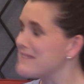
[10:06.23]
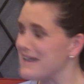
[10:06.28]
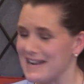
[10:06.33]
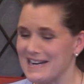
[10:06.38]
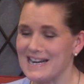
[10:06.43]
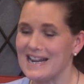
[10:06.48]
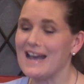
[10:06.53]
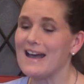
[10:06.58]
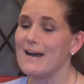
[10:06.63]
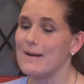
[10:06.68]

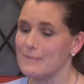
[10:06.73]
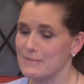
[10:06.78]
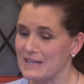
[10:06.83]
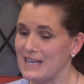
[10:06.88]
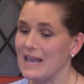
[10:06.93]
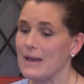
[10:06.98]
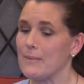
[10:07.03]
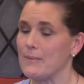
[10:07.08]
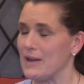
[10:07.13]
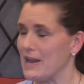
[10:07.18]
But
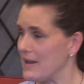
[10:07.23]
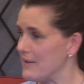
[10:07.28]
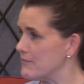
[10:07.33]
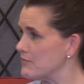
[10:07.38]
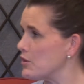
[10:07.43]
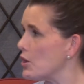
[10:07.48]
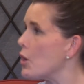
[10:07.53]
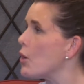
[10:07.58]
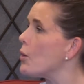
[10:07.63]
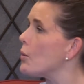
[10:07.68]
yeah, we
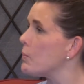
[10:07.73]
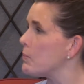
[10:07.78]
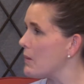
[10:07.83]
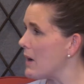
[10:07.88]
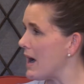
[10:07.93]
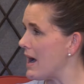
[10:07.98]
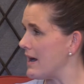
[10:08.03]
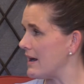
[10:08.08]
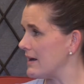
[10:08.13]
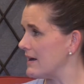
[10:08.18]
have the whole
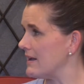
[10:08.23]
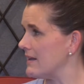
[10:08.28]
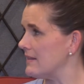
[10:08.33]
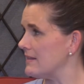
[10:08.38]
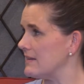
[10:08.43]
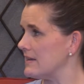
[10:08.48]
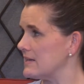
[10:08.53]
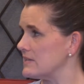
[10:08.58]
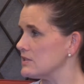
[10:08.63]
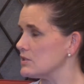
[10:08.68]
park,
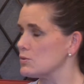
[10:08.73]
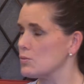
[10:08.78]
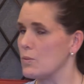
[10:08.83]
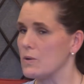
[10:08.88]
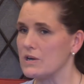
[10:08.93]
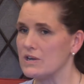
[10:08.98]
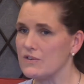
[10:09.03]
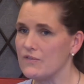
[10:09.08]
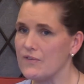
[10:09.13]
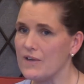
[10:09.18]
and there's
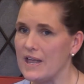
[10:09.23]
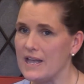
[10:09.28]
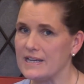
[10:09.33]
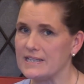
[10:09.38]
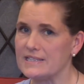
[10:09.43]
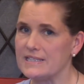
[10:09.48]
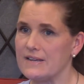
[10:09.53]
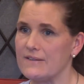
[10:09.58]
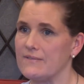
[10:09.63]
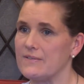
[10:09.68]
wonderful
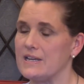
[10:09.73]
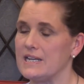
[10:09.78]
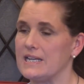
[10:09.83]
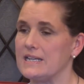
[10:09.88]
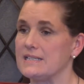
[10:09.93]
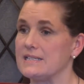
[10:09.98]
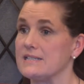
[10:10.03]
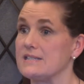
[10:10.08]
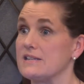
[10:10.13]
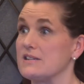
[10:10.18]

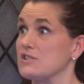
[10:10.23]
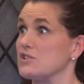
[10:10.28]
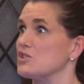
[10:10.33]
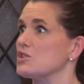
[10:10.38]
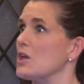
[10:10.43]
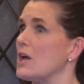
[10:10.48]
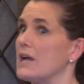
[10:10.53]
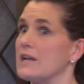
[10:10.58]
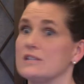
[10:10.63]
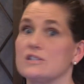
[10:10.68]
activities.
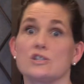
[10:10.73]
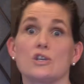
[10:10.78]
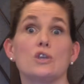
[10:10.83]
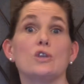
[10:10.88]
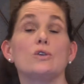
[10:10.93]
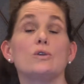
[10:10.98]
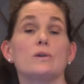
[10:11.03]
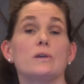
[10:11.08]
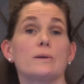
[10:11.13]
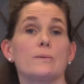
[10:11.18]
There's lots.
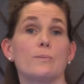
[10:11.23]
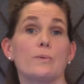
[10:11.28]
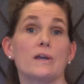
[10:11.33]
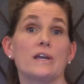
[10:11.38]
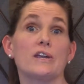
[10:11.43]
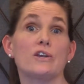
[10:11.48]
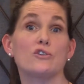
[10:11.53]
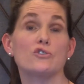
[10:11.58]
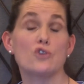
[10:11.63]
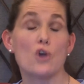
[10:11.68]
You can
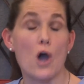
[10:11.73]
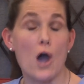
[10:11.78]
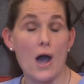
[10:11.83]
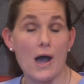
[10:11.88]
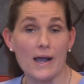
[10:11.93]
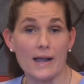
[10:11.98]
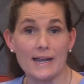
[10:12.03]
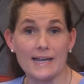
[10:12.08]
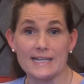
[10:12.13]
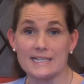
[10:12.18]
bring your
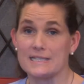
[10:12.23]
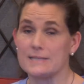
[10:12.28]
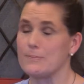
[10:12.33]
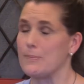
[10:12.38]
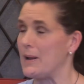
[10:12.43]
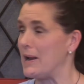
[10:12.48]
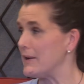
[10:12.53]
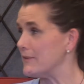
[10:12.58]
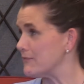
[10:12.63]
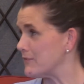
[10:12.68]
dog. It's
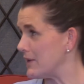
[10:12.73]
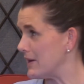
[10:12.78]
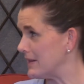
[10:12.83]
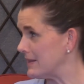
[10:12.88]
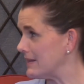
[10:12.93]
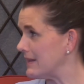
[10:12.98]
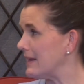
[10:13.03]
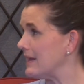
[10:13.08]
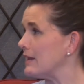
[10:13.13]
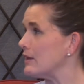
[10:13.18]
pet
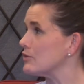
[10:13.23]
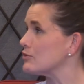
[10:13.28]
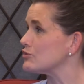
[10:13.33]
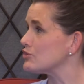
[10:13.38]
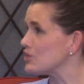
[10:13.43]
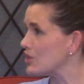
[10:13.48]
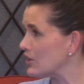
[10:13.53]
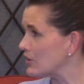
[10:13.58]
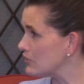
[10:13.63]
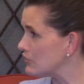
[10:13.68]
friendly. Your
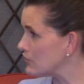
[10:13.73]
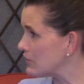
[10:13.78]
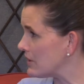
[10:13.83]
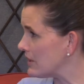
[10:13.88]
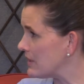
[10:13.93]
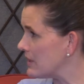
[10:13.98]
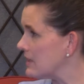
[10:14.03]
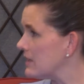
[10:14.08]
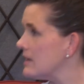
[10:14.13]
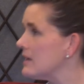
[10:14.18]
children.